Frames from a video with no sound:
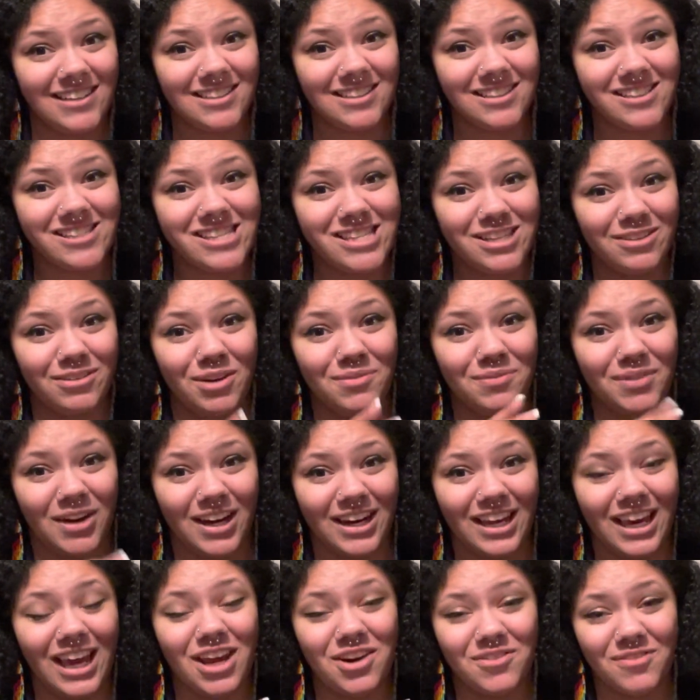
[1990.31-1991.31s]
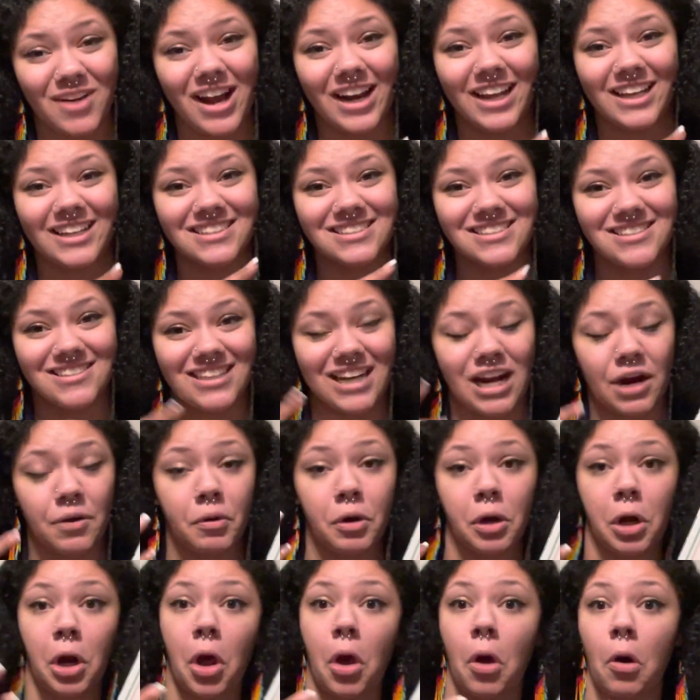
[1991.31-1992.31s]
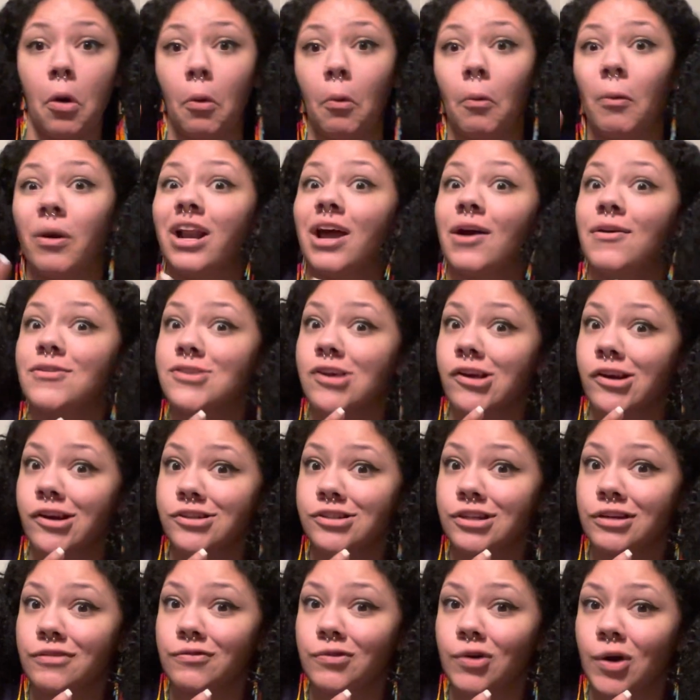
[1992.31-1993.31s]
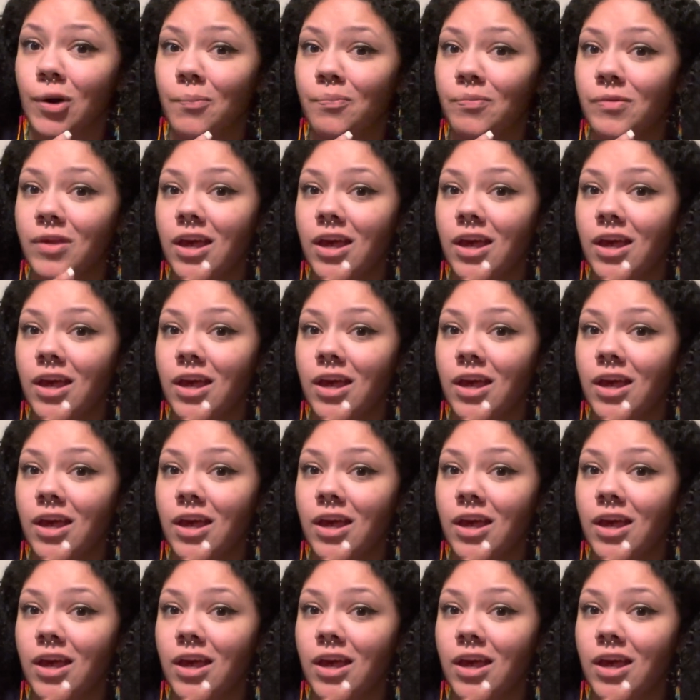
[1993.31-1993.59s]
so I bought it and read it so that I would know what I was auditioning for.